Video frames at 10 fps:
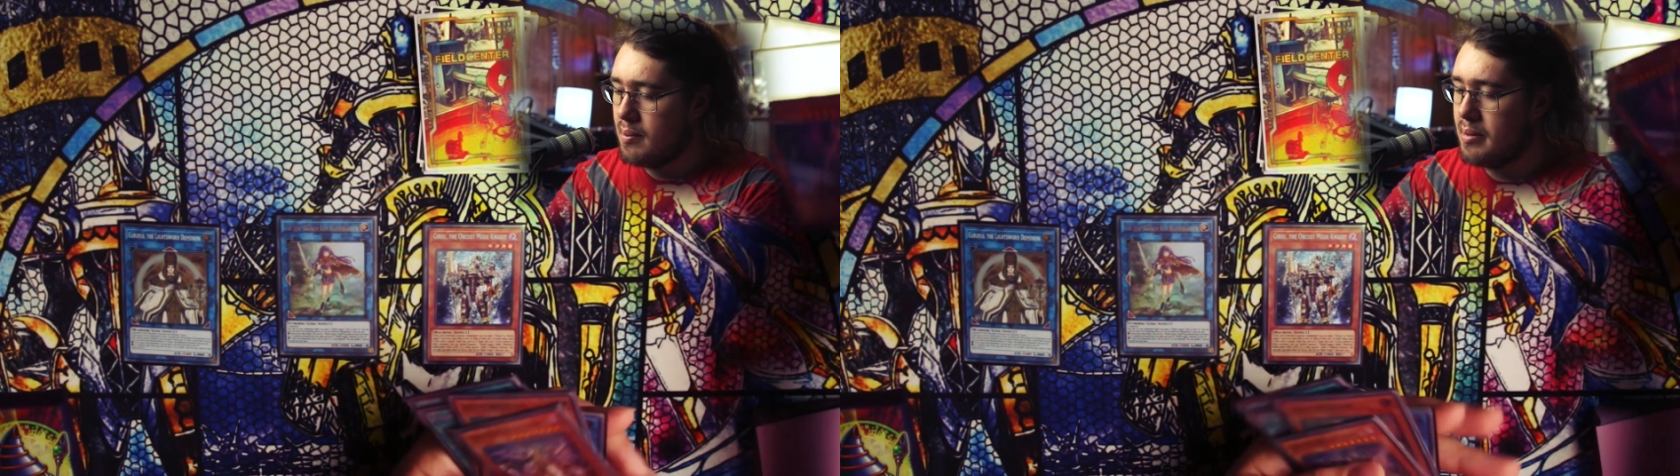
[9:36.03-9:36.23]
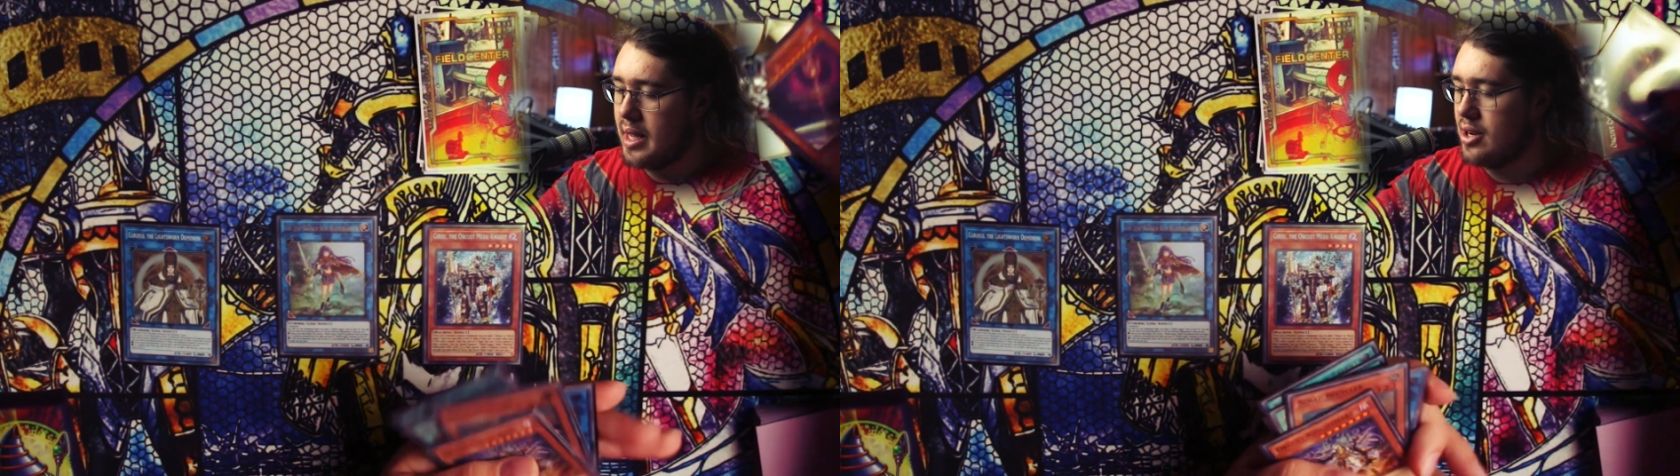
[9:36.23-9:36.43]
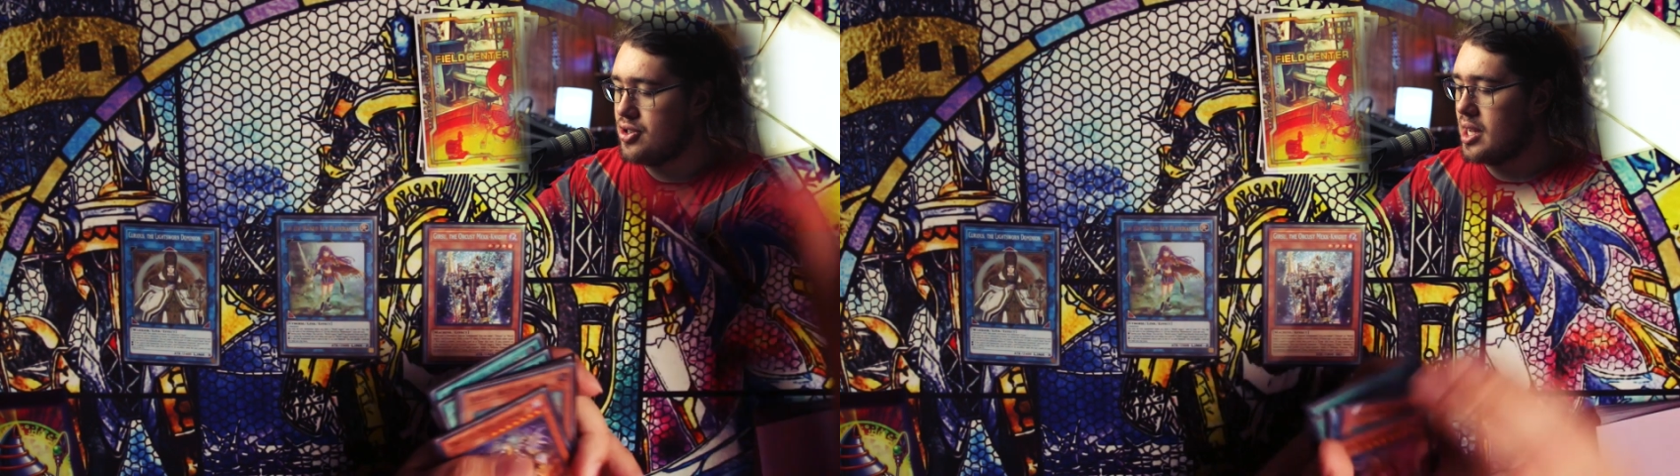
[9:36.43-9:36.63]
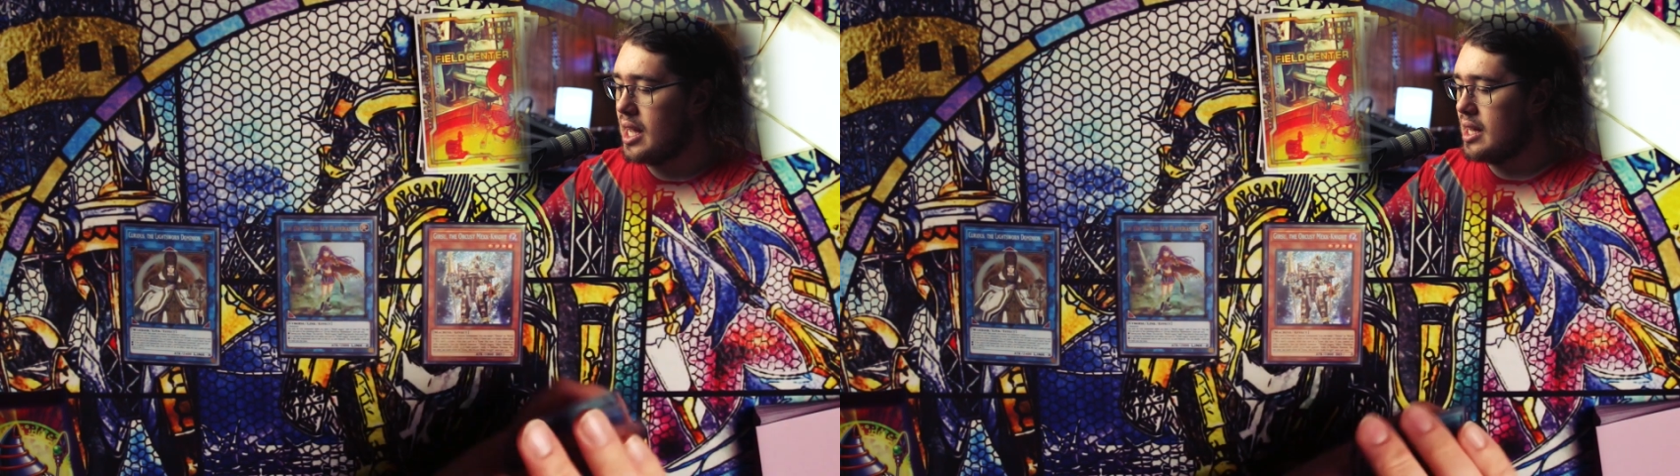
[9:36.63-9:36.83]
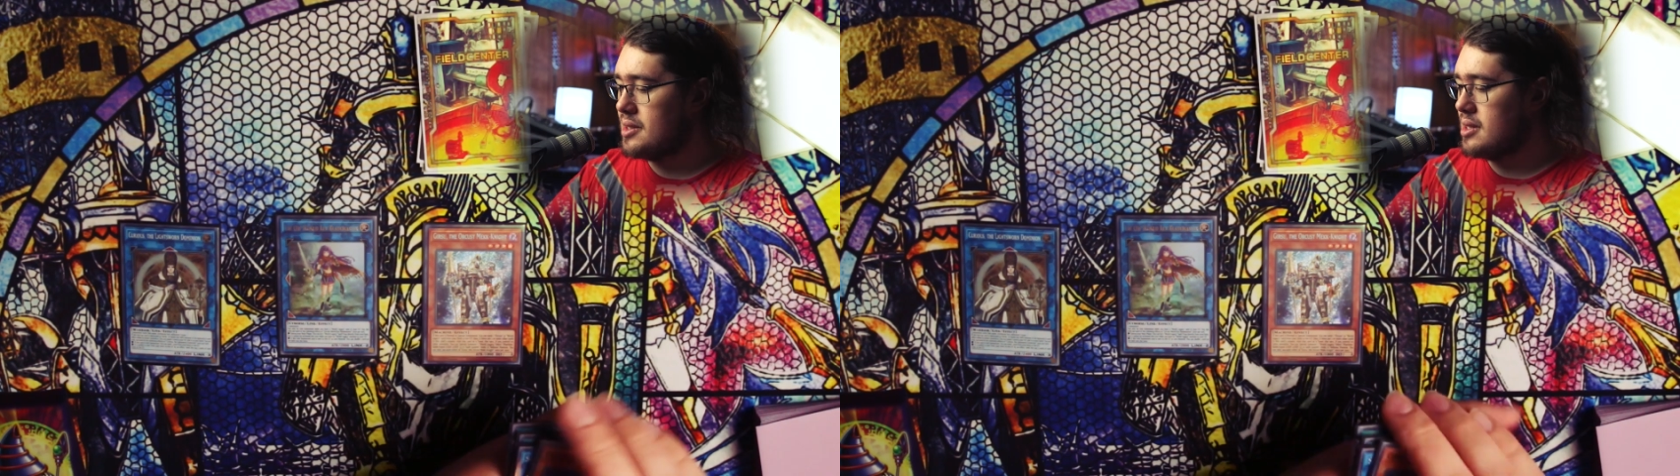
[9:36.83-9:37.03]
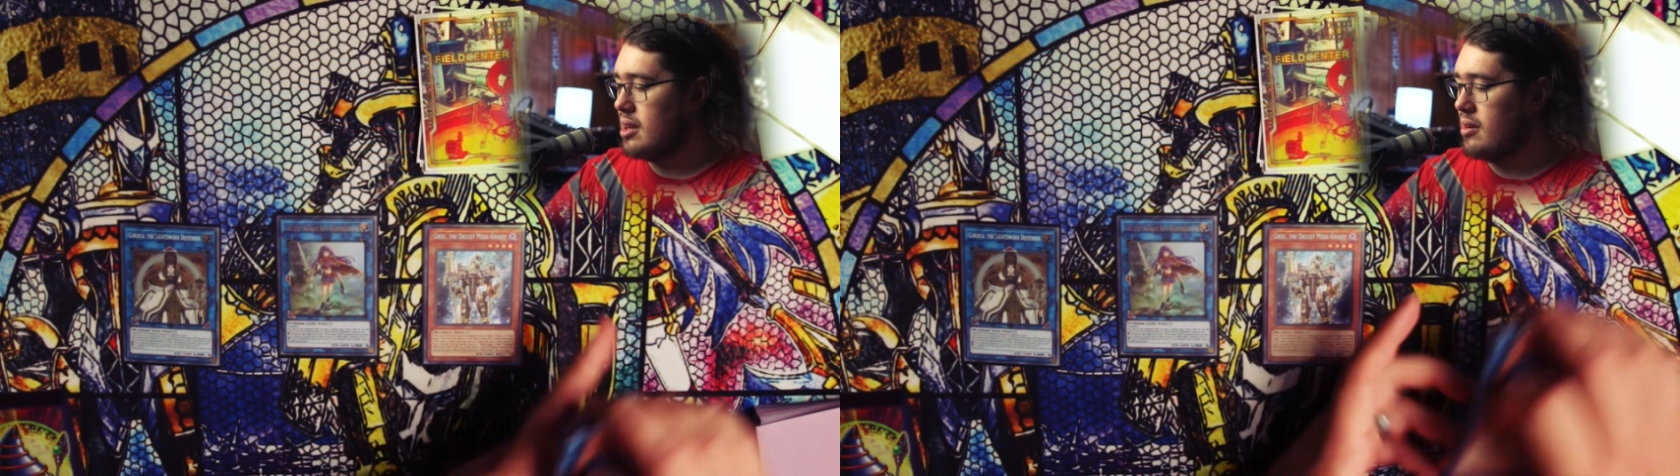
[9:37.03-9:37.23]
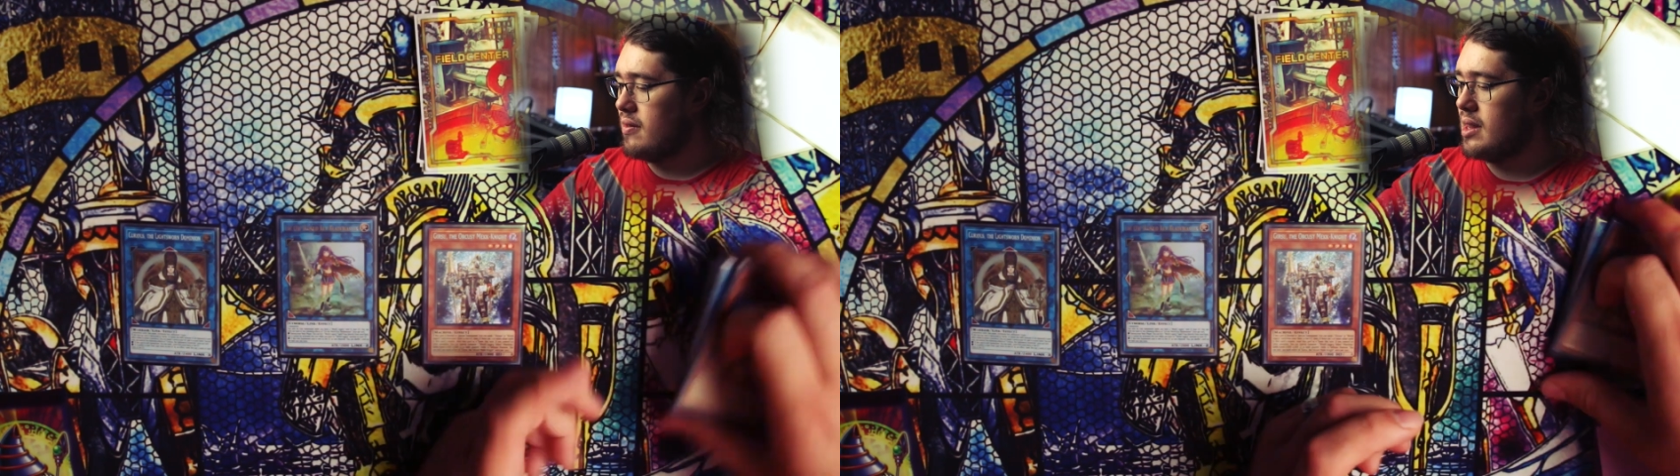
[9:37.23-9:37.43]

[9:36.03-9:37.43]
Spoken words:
banishing itself,